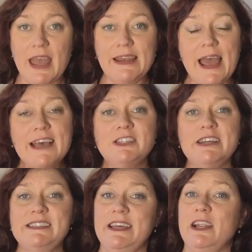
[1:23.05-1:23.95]
And as I
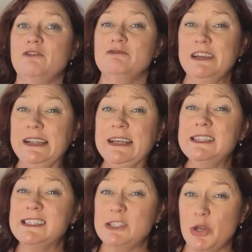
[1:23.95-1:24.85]
said, it really
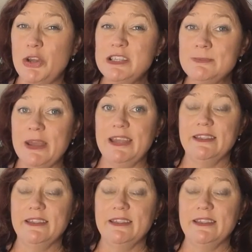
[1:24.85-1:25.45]
concerns me